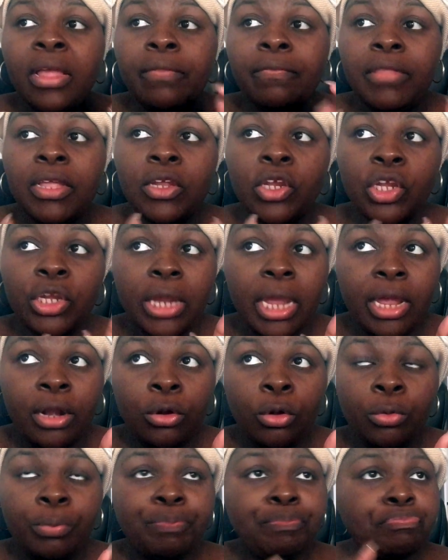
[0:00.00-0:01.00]
this
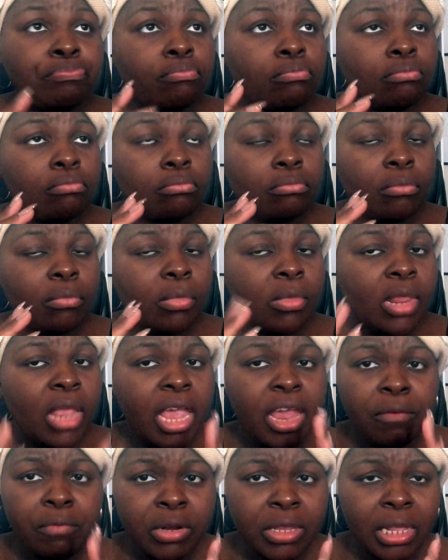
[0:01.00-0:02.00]
channel
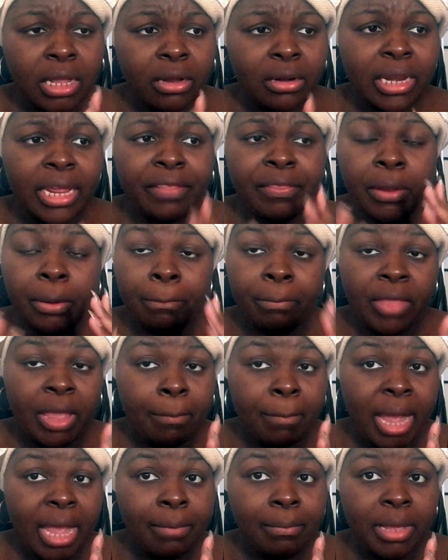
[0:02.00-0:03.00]
every single day there they
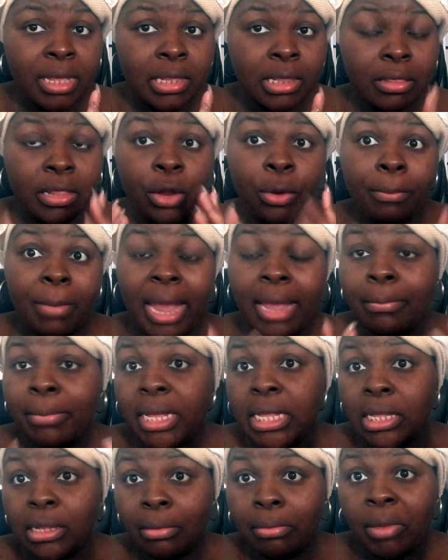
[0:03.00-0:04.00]
might be there might
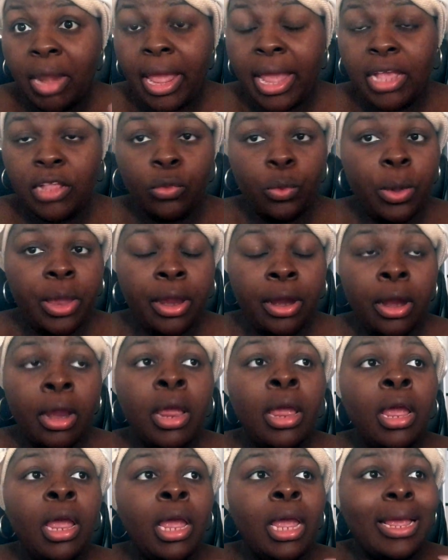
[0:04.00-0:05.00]
be some days where
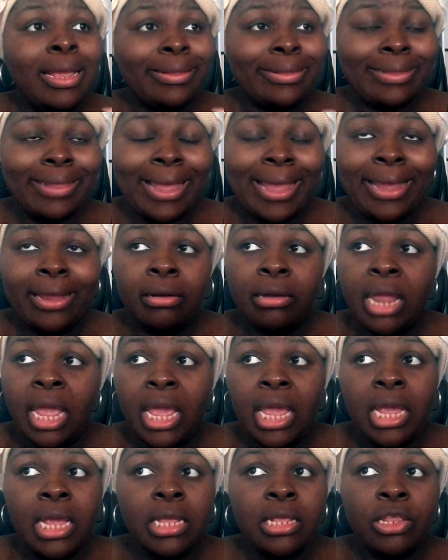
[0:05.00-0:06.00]
it's like
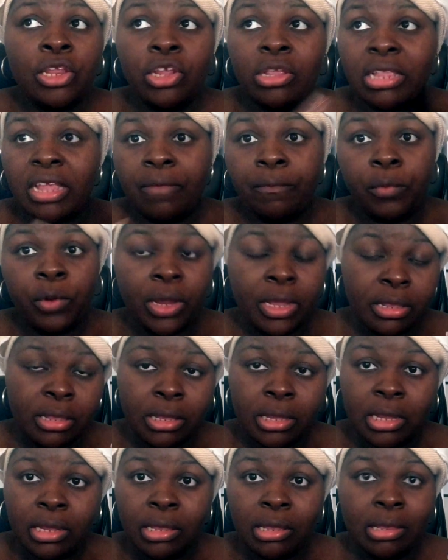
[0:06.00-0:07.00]
days just say for
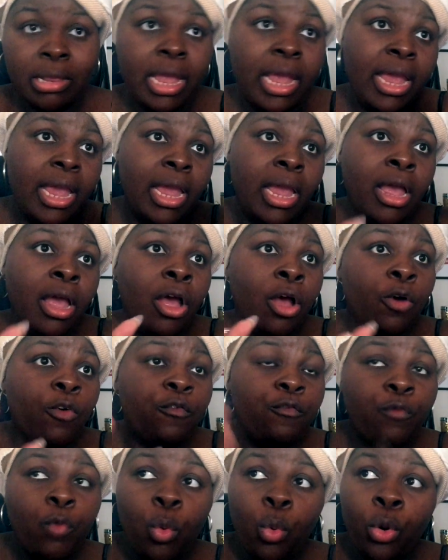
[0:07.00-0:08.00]
instance day
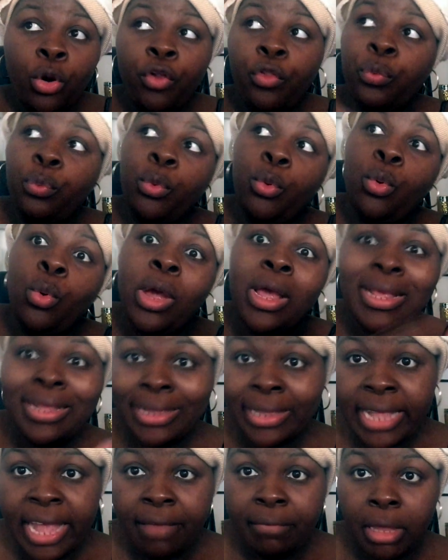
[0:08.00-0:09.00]
four through
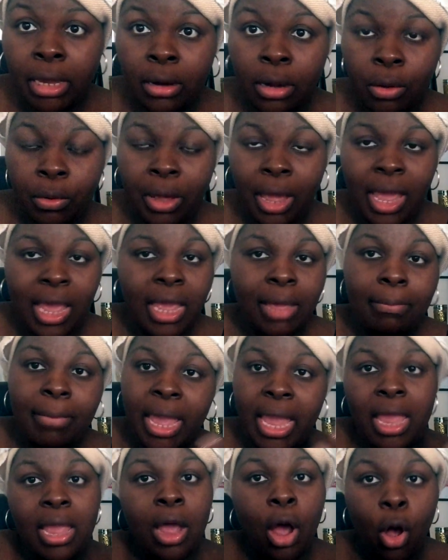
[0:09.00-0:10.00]
seven okay it
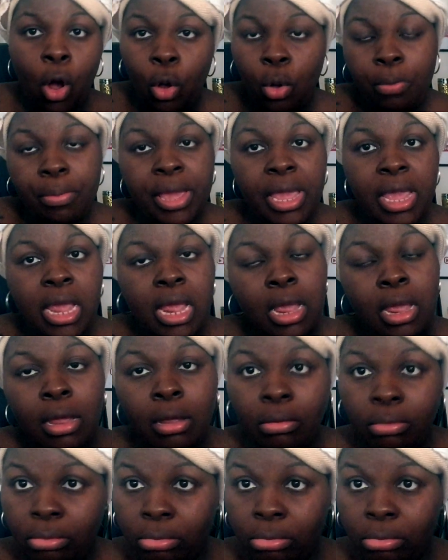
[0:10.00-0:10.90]
may all be